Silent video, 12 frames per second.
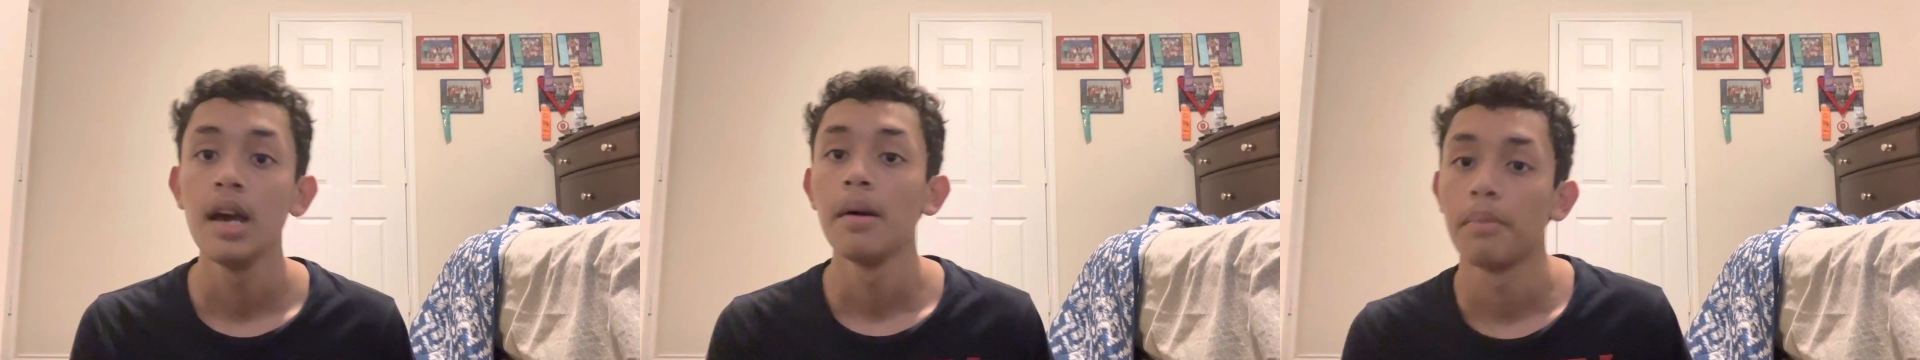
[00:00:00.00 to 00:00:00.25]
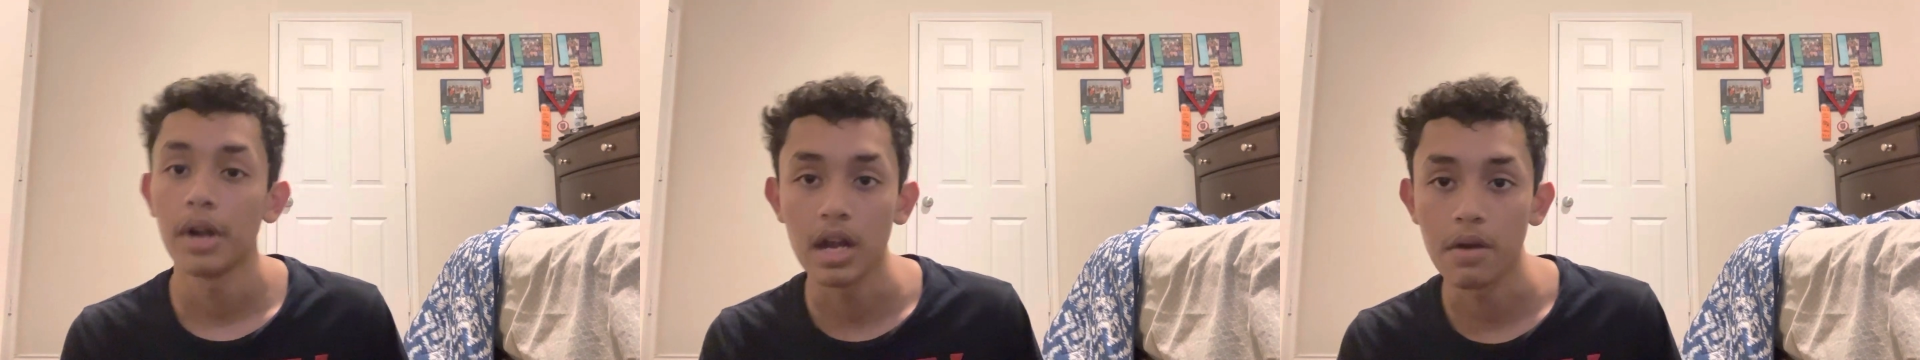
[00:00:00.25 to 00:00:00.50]

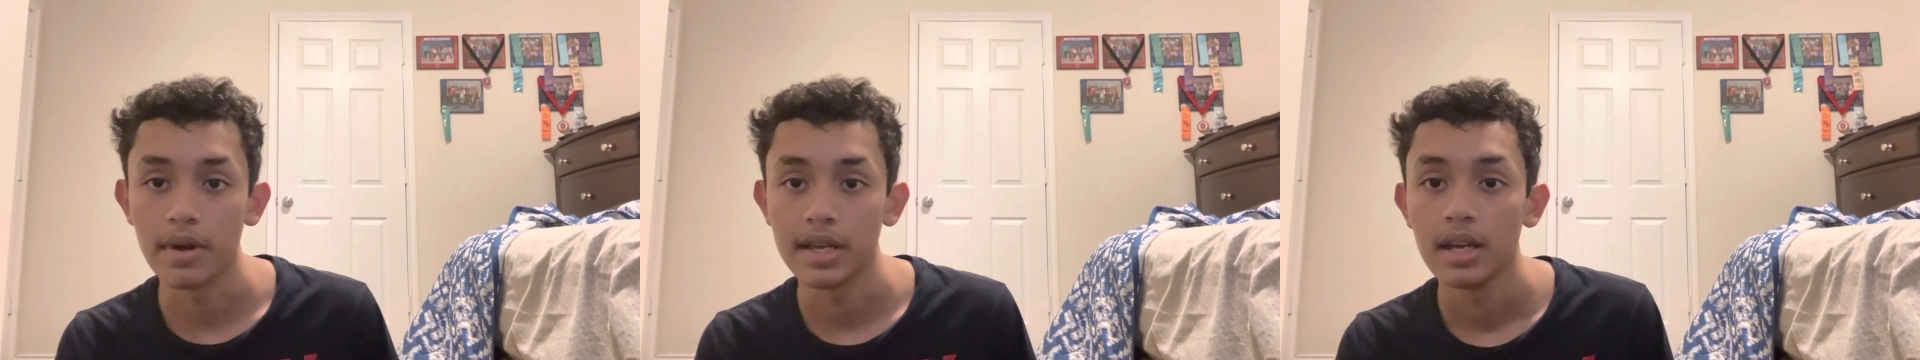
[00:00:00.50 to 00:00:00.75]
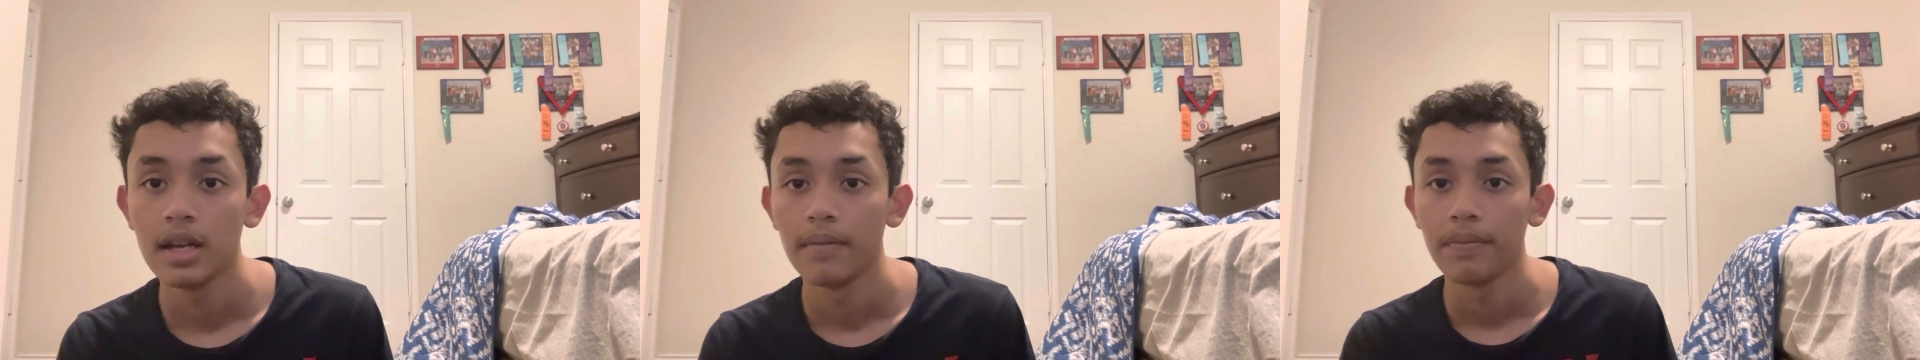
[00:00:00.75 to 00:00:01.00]
But anyway,
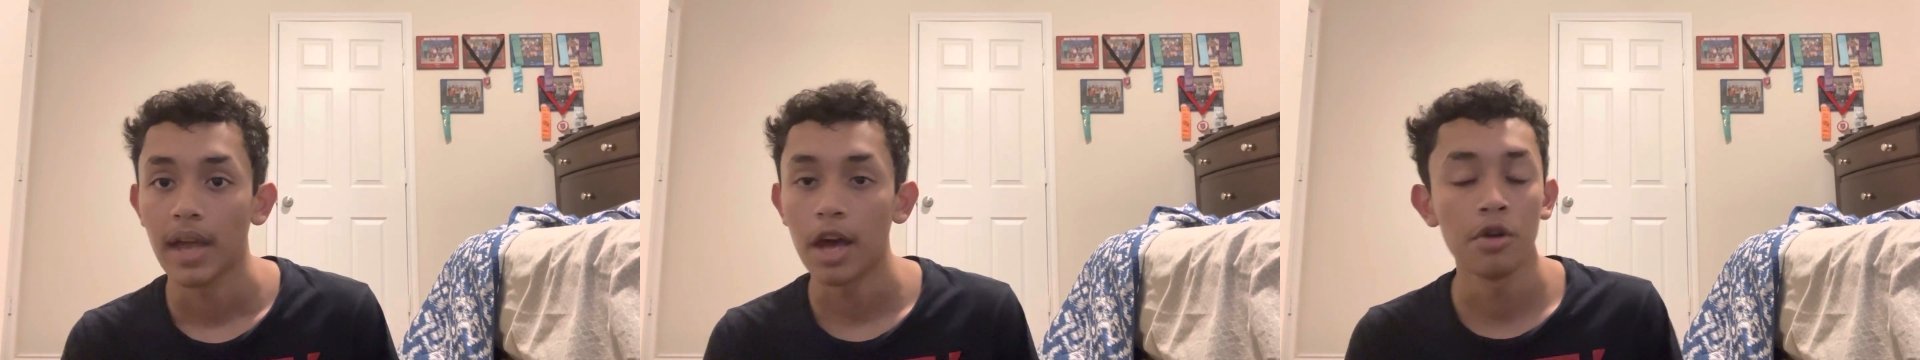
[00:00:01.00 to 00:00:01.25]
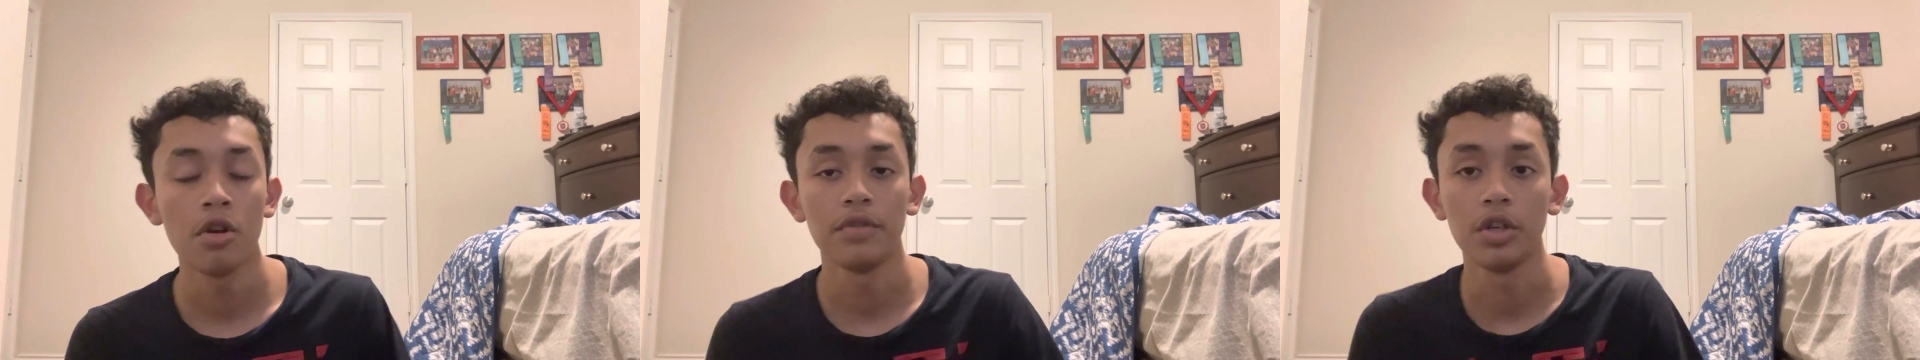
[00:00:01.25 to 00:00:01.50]
I
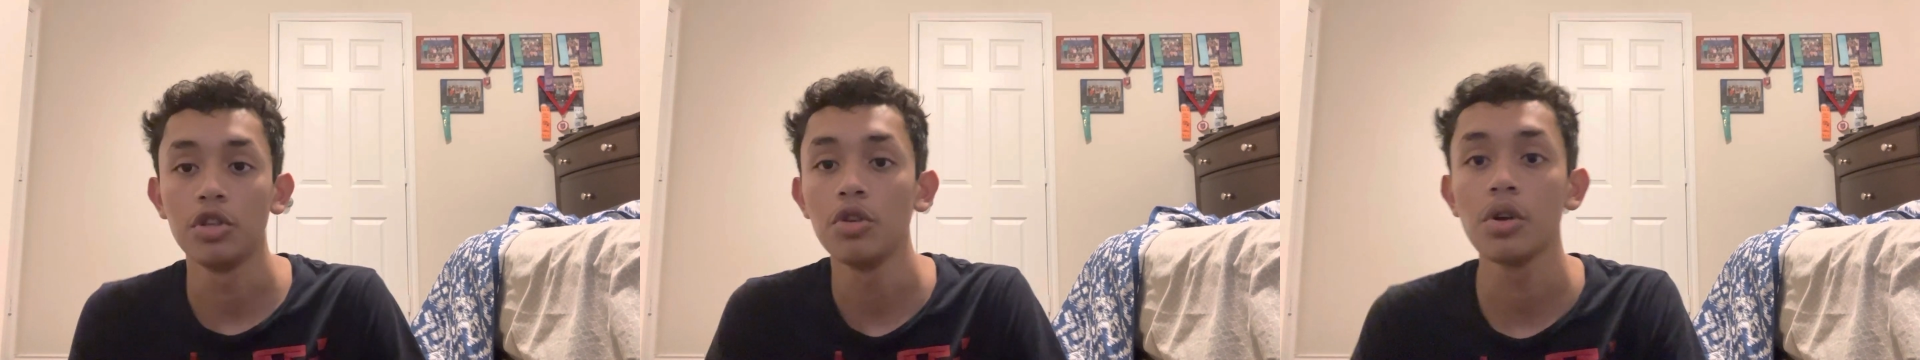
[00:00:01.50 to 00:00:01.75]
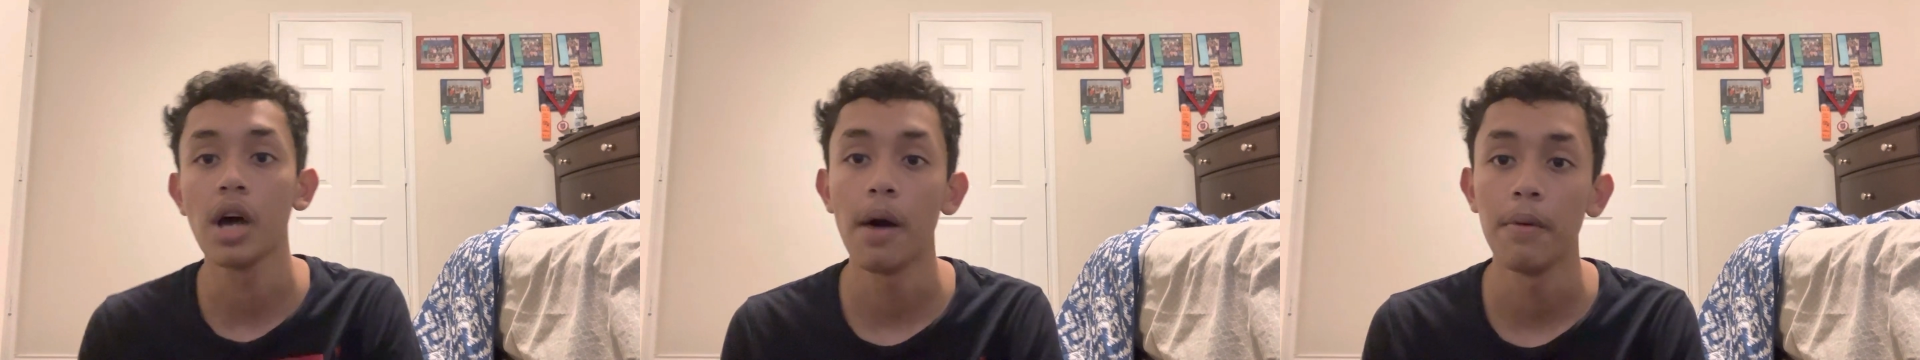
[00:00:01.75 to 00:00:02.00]
don't know if the
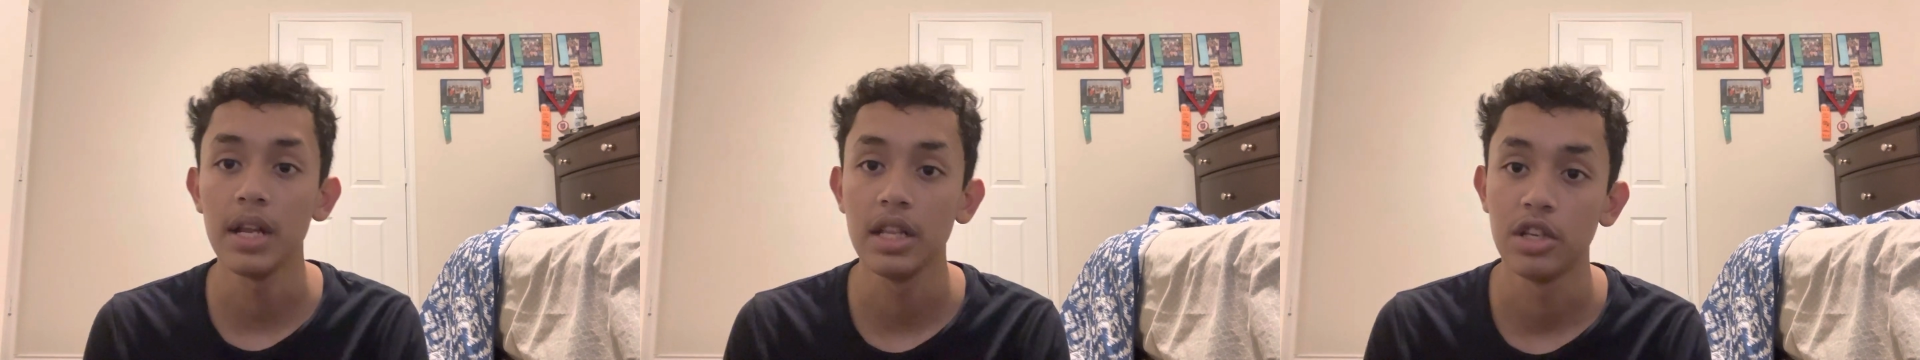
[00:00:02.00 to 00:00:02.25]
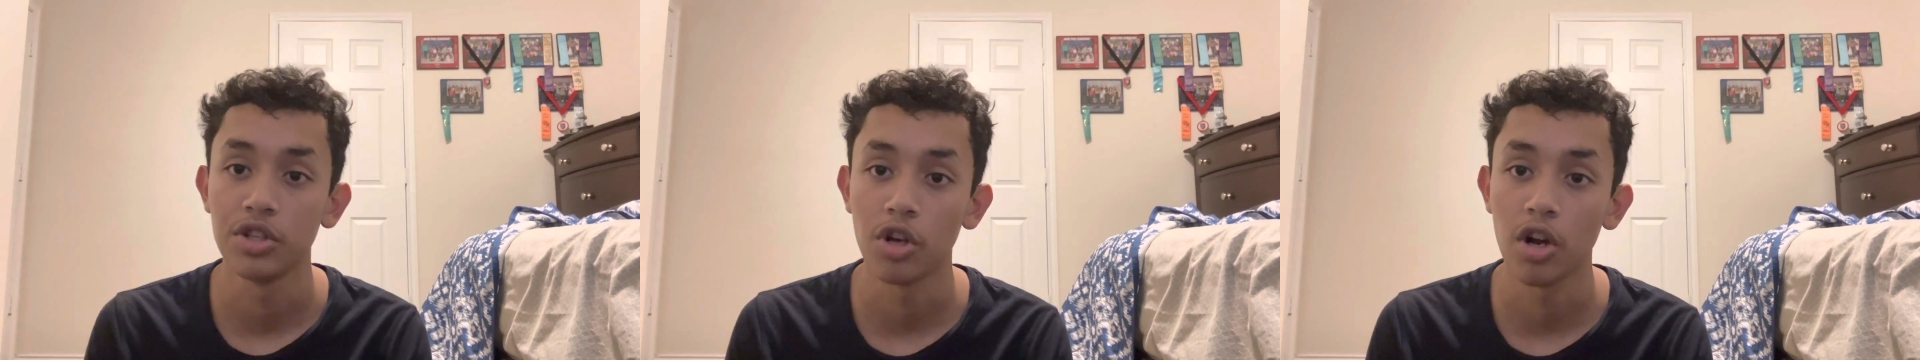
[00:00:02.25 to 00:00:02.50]
dude got what he
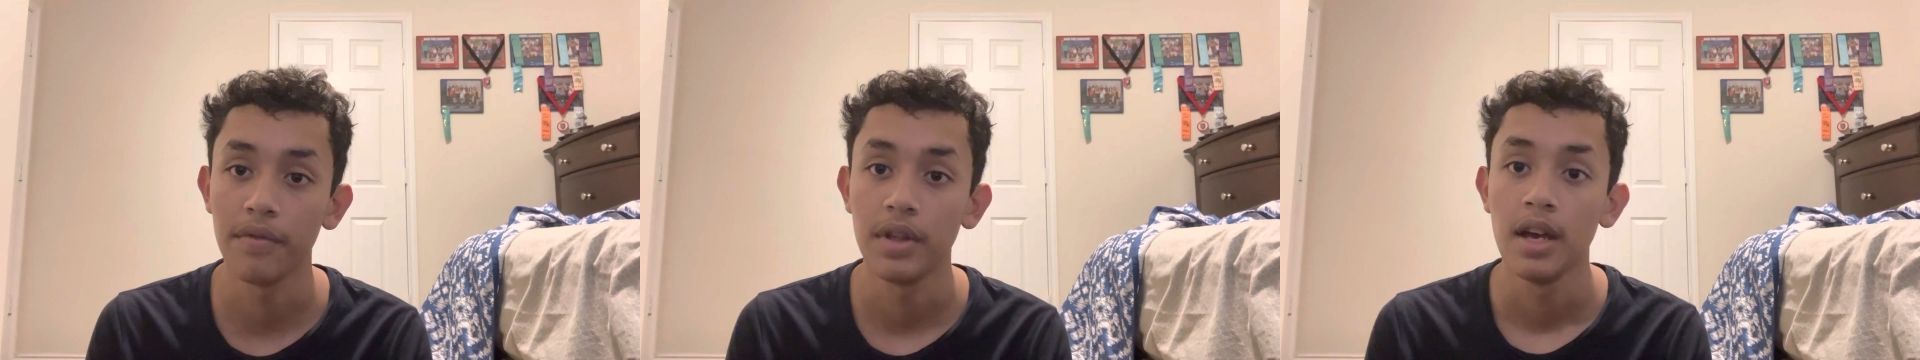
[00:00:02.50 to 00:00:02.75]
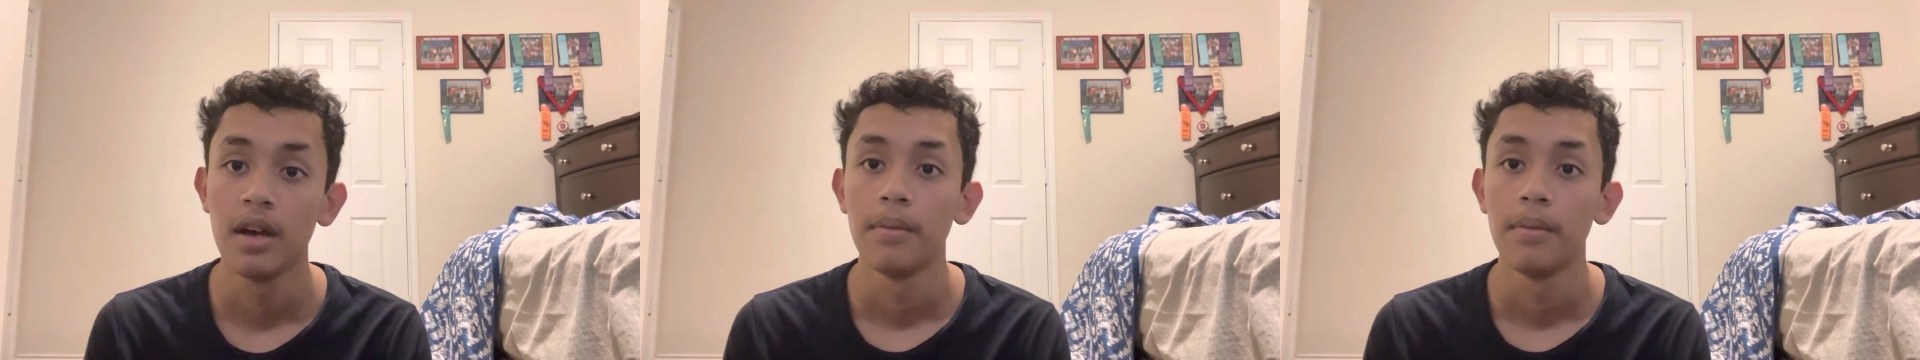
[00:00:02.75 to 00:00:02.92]
deserved,